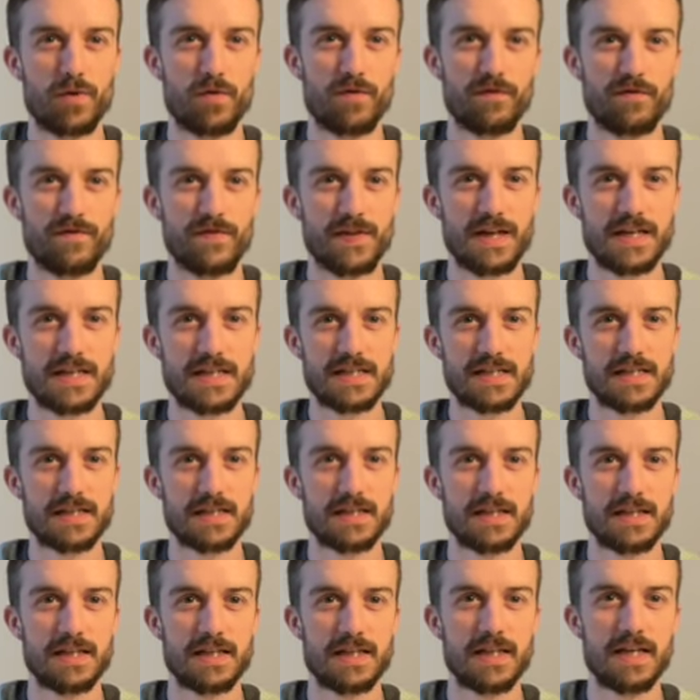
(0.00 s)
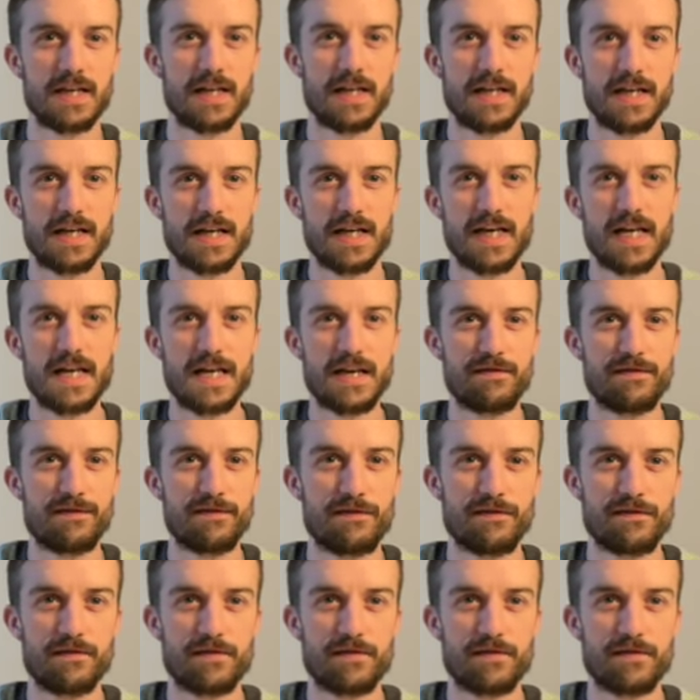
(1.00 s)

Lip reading: of this if